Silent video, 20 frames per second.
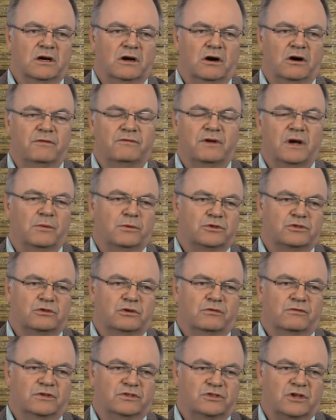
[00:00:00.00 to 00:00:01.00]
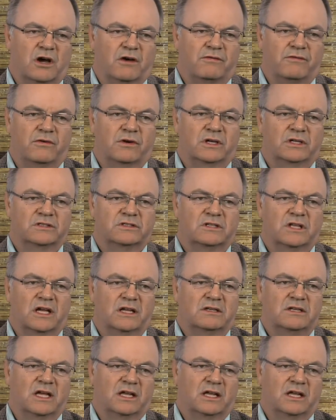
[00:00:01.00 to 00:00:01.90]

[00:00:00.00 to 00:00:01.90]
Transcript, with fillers: of our service offerings that